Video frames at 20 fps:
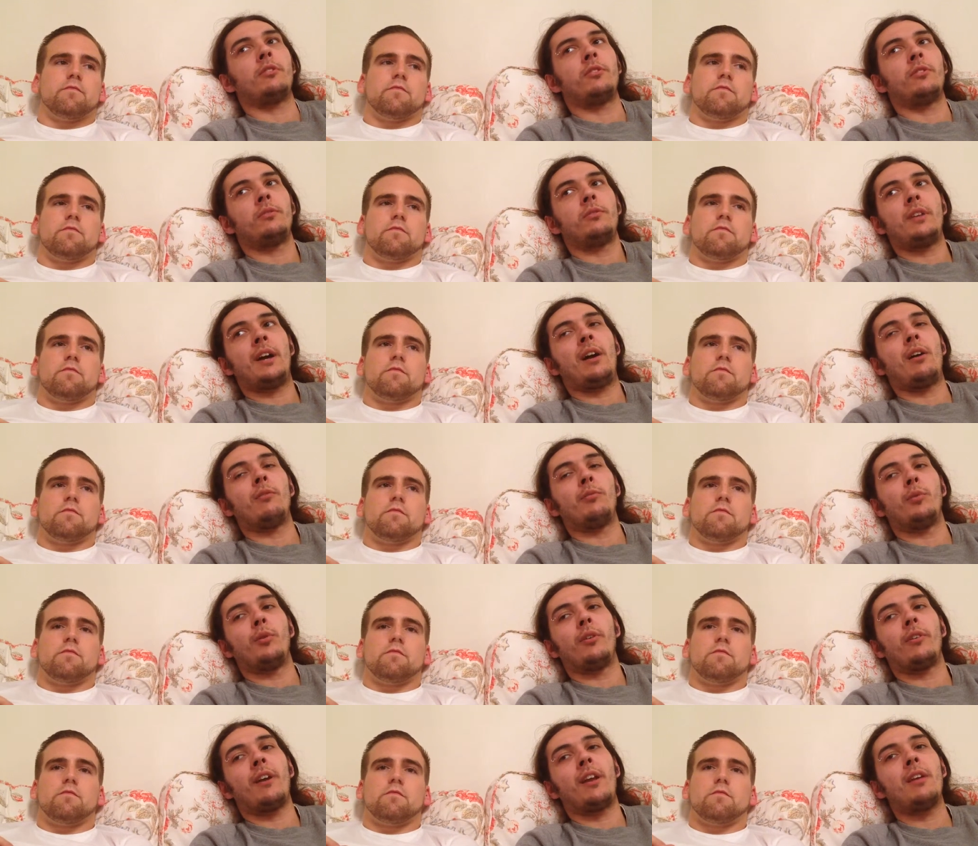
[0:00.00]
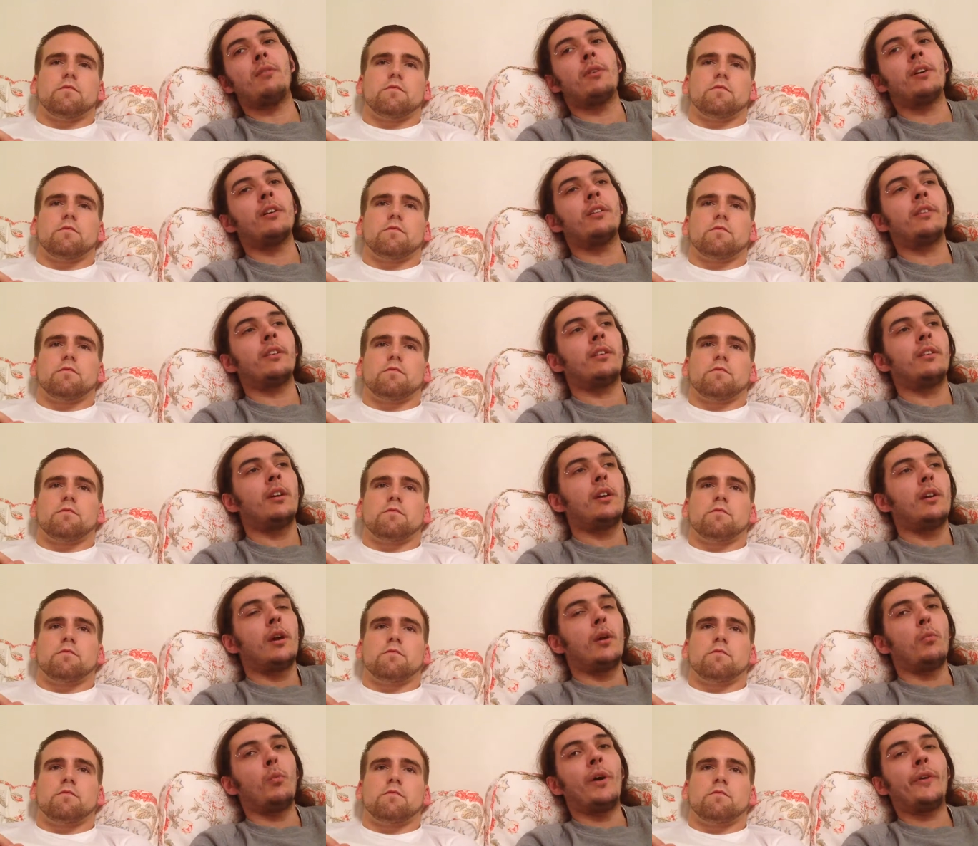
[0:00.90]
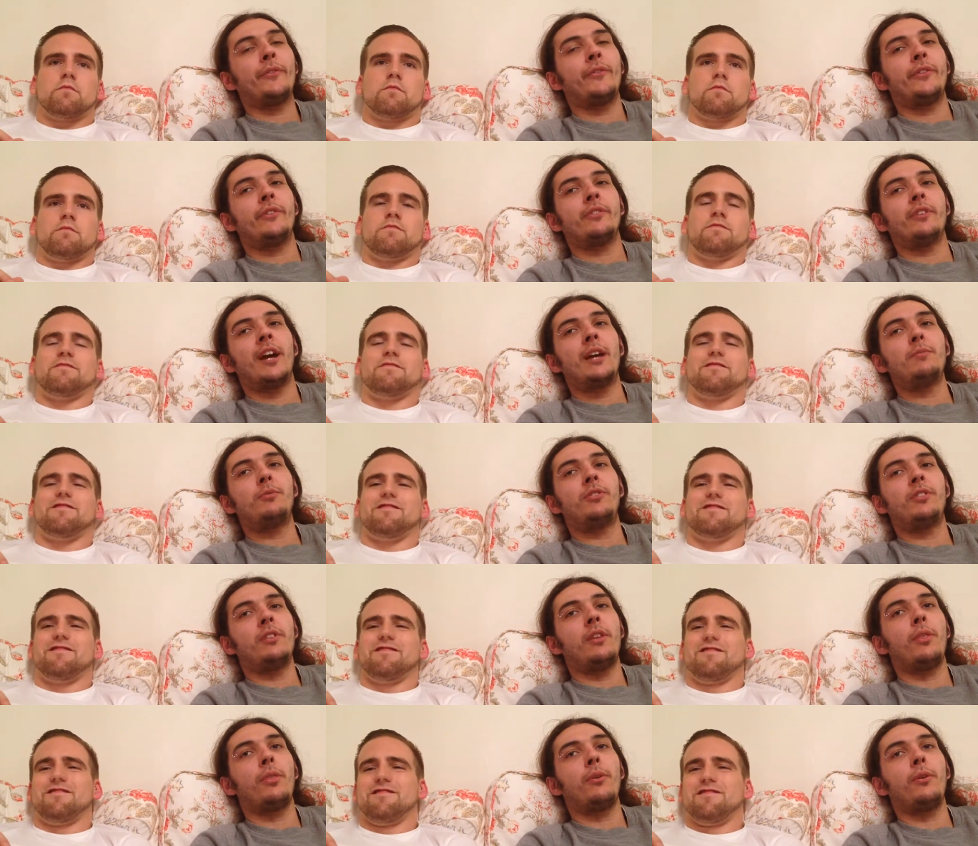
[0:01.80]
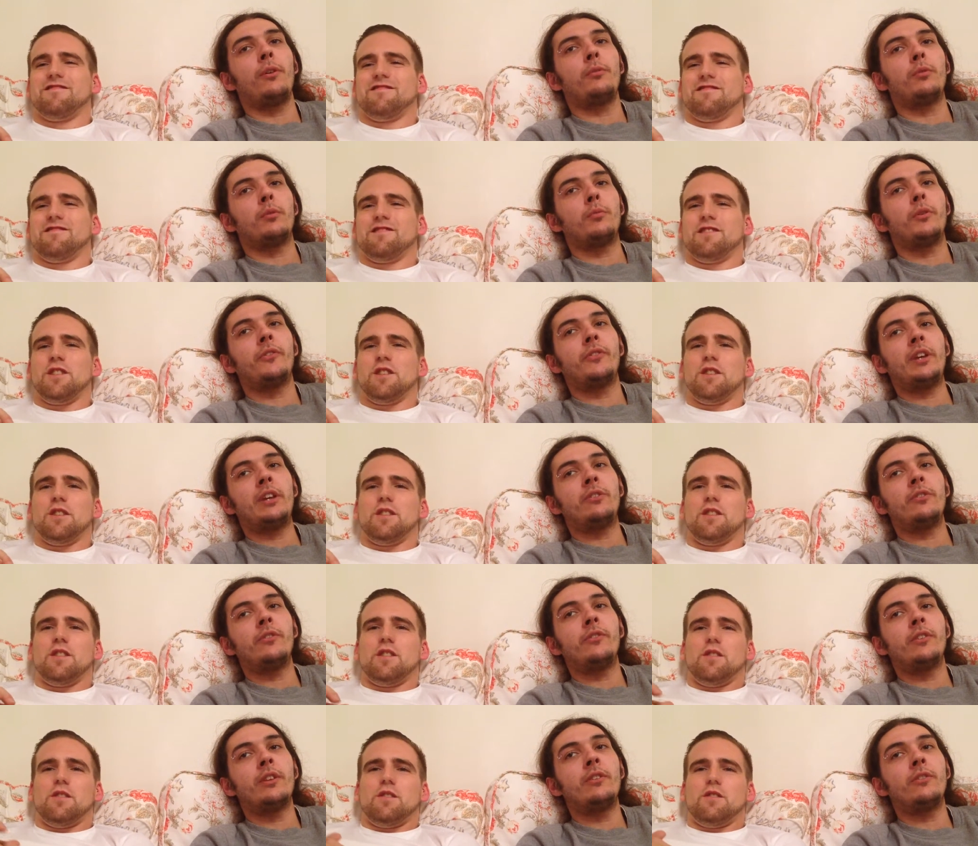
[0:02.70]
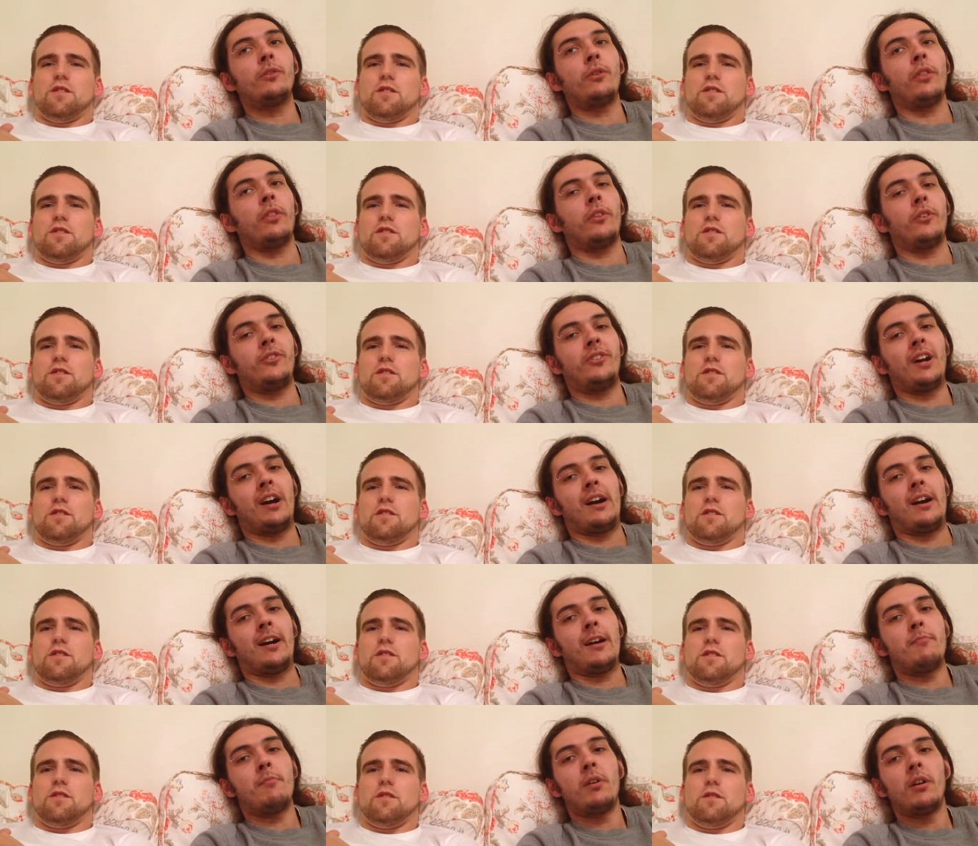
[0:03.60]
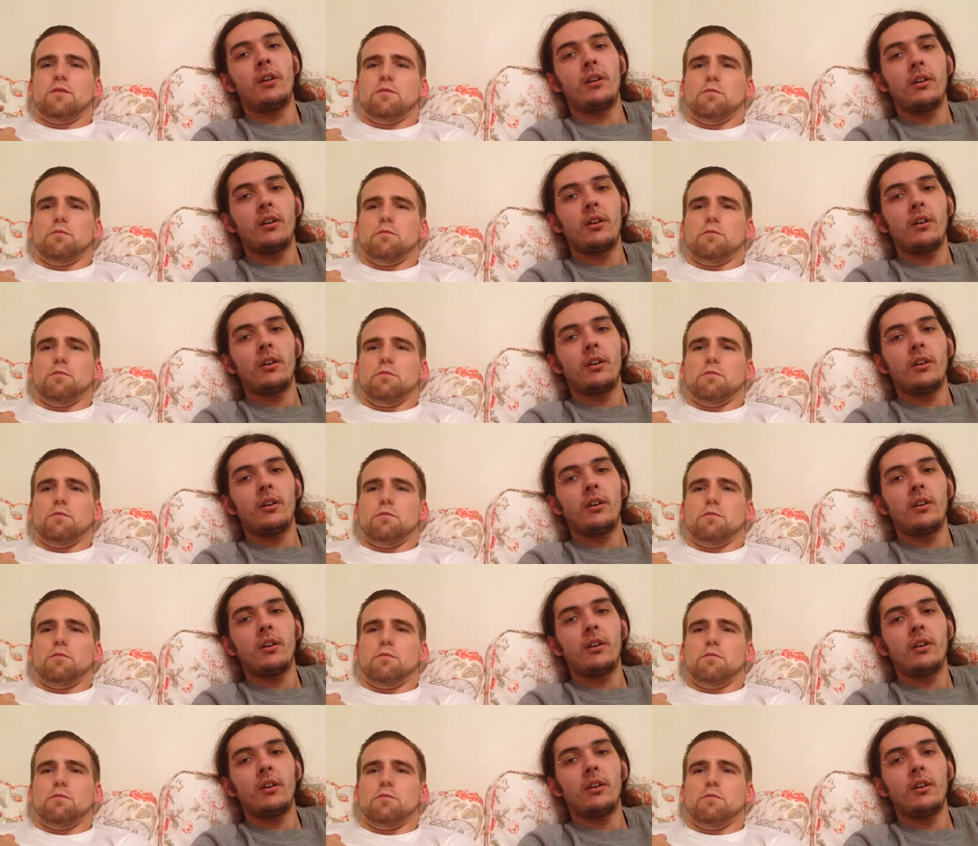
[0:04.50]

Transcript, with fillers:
Speaker 1: out of work anyway, aren't they? Wesley Snipes is in the third one. What's he done since, other than Time?